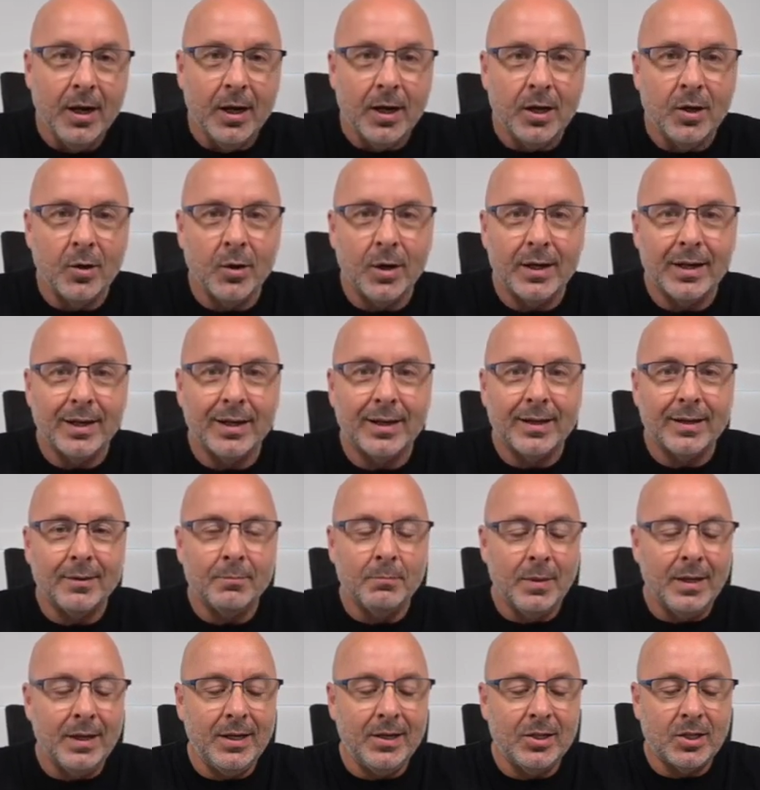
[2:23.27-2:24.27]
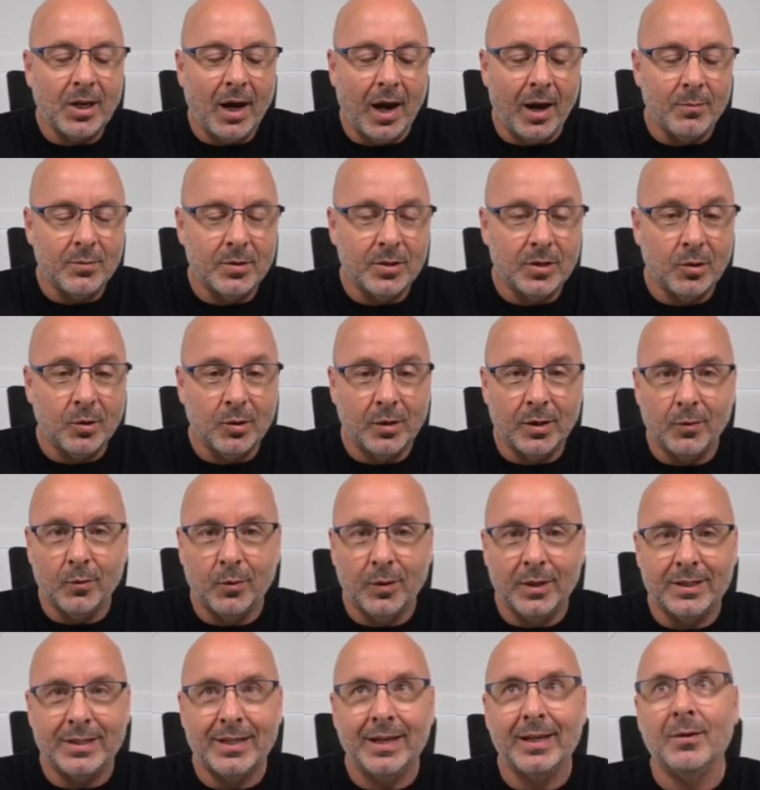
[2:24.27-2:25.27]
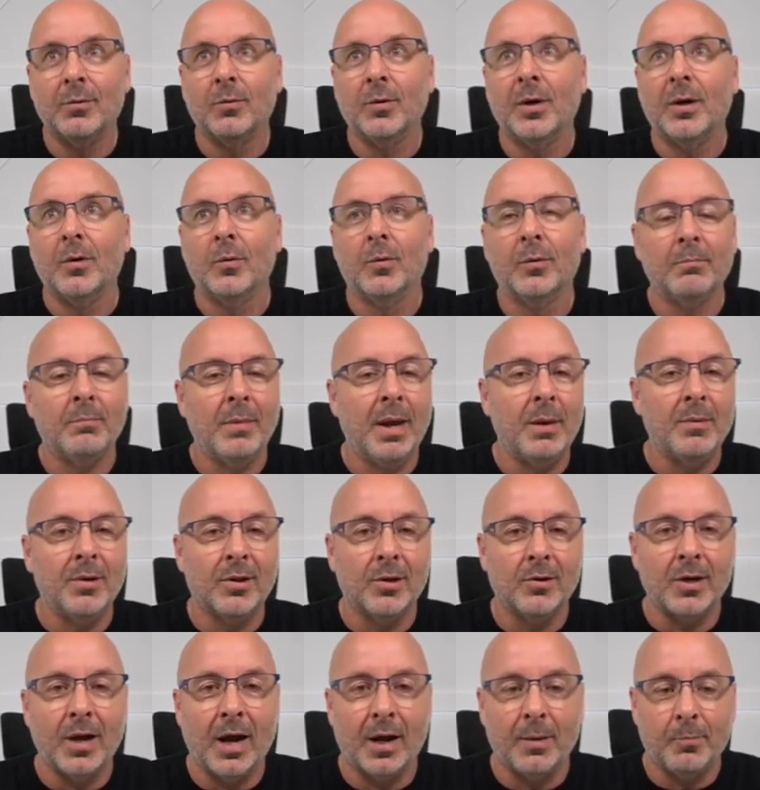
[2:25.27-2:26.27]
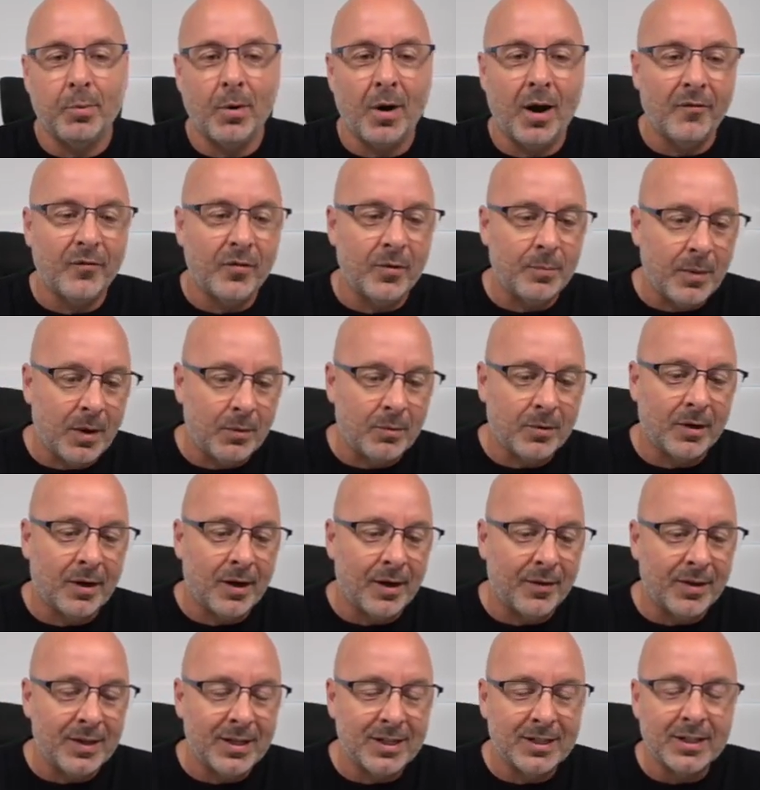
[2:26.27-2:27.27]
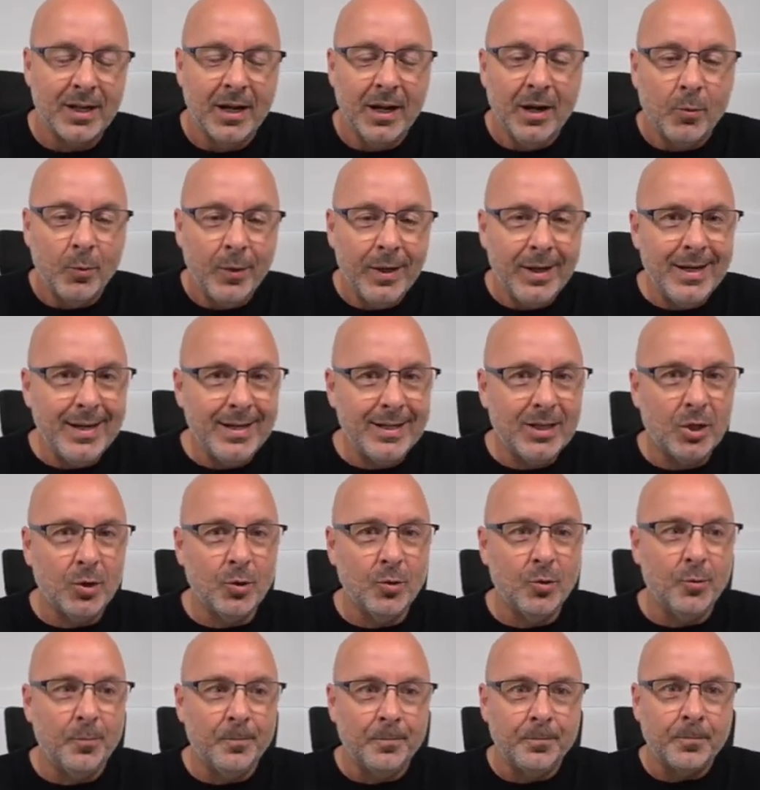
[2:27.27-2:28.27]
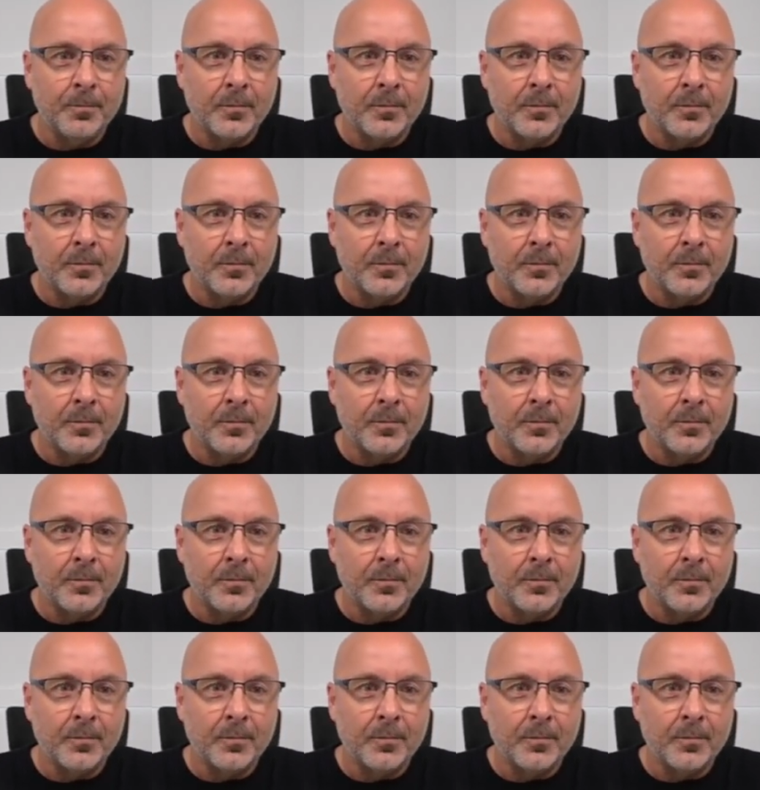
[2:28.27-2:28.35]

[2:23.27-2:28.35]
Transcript: you know, many times, you know, we see, well, maybe they're not a prophet, maybe they're not this. We need to